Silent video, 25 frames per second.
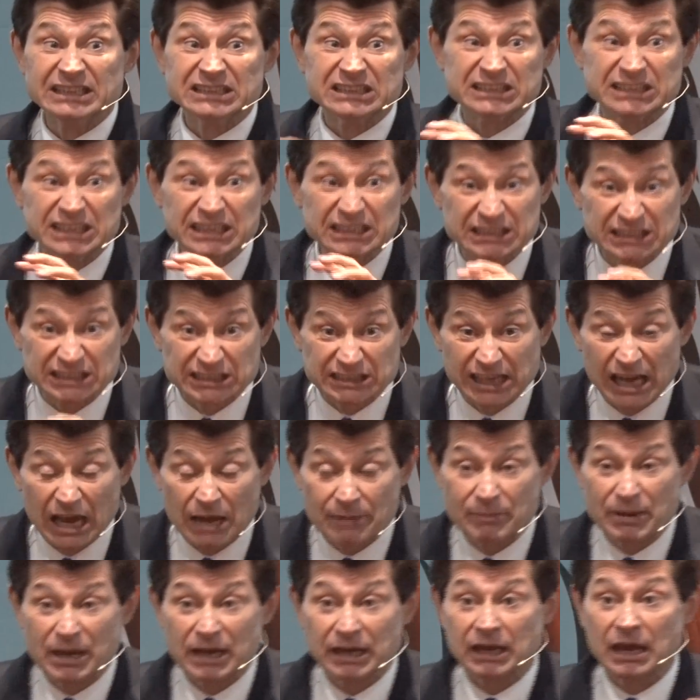
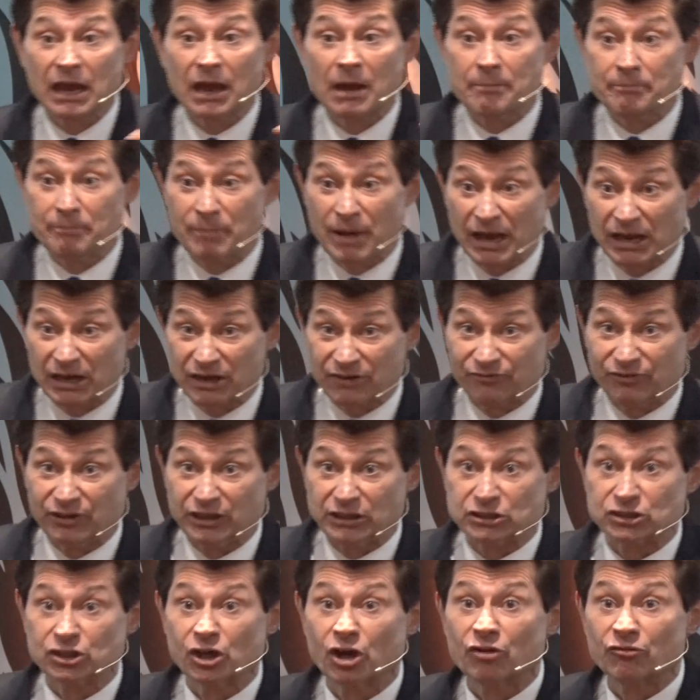systemic
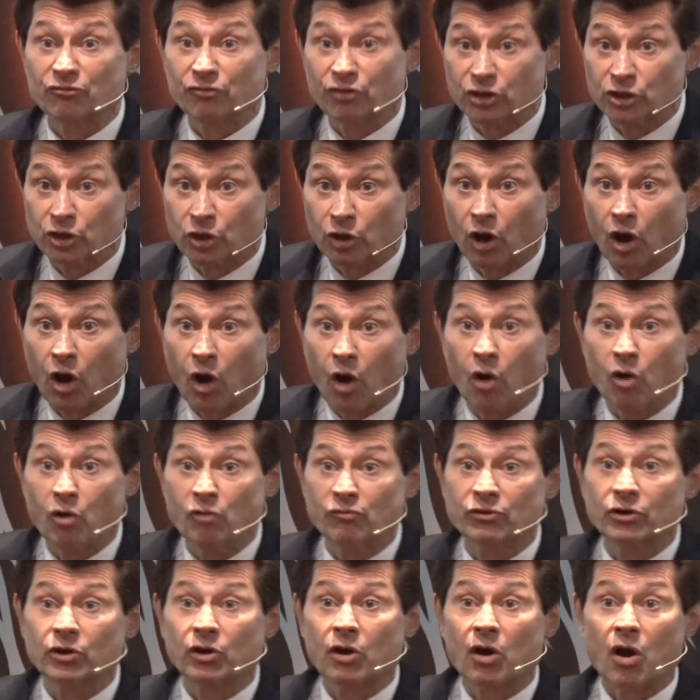benefits for your
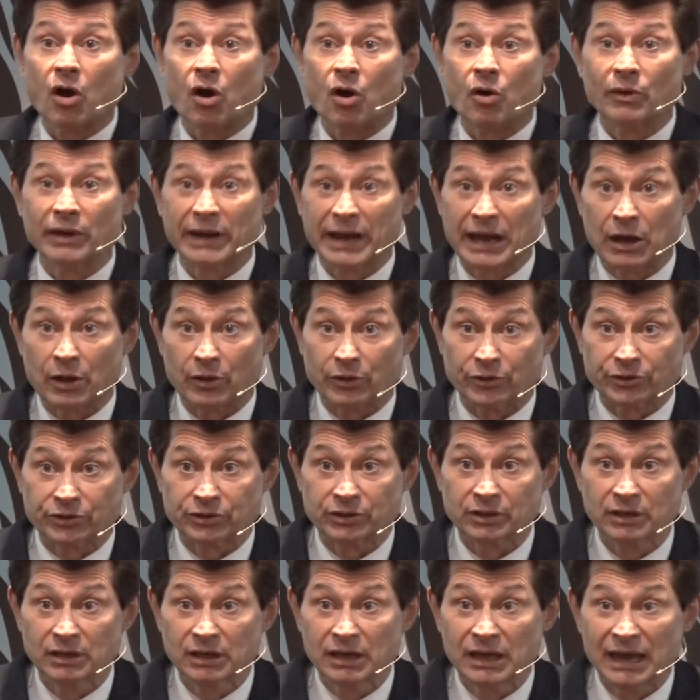overall
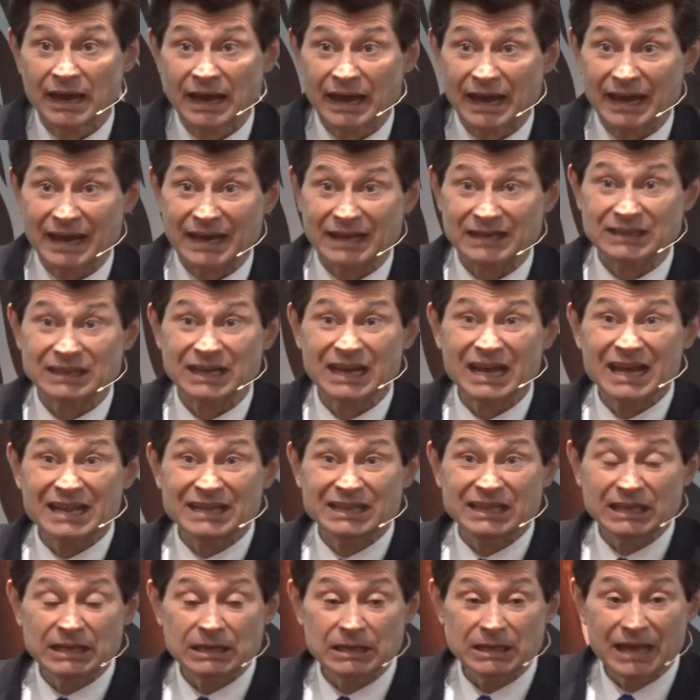health. And
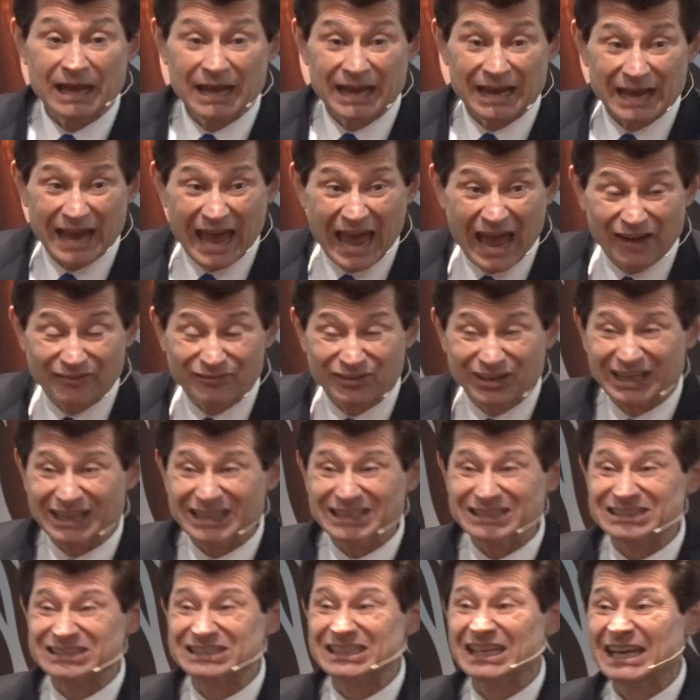the
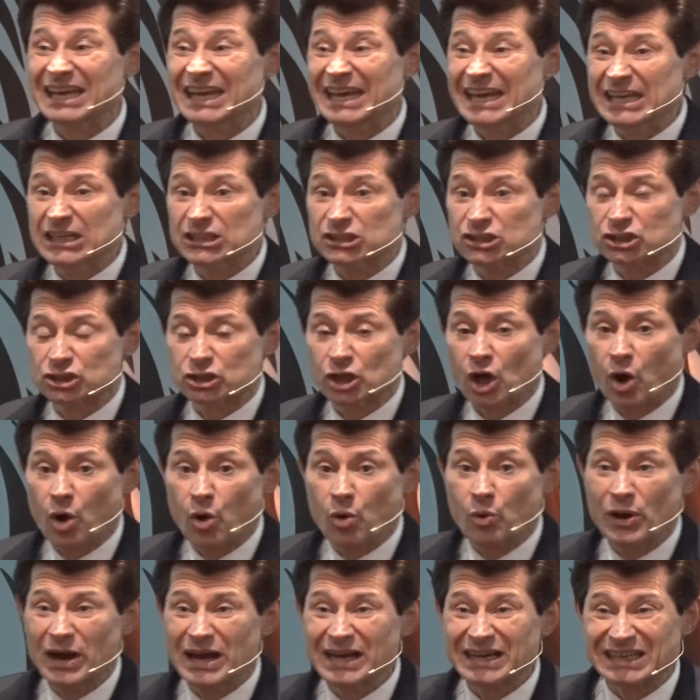evidence is
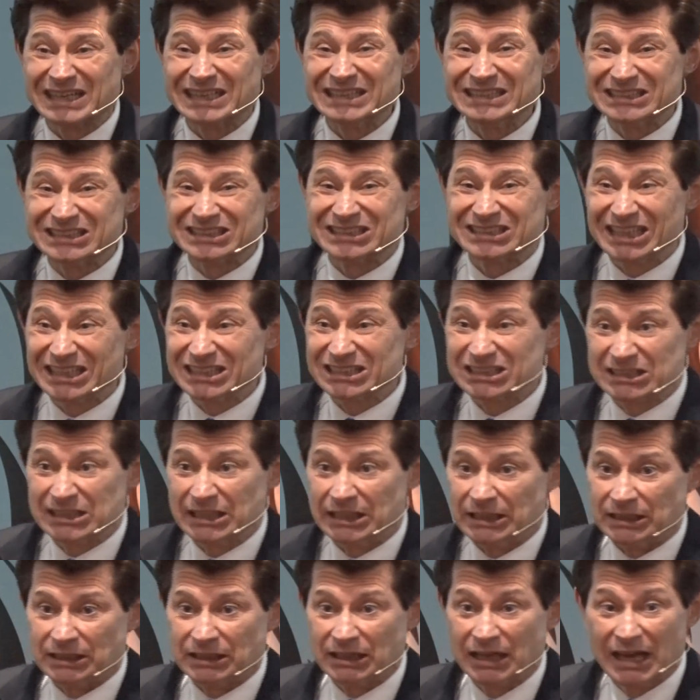so
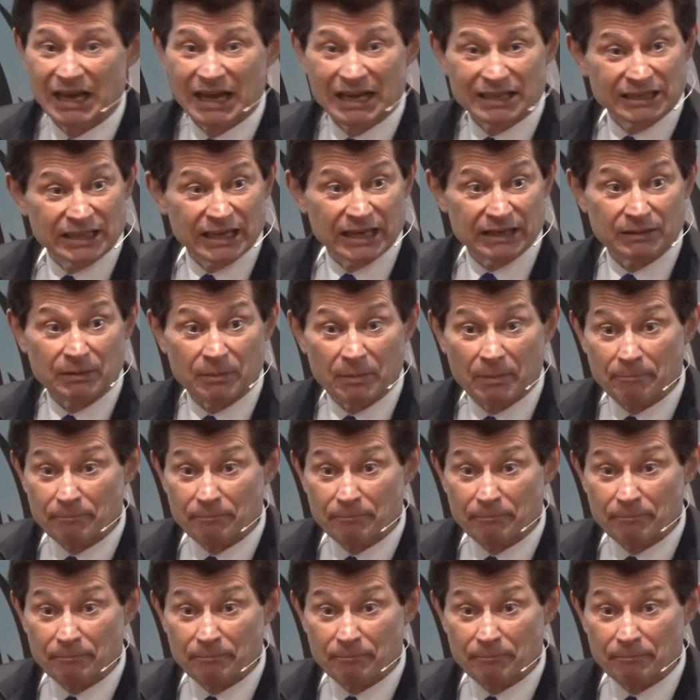consistent that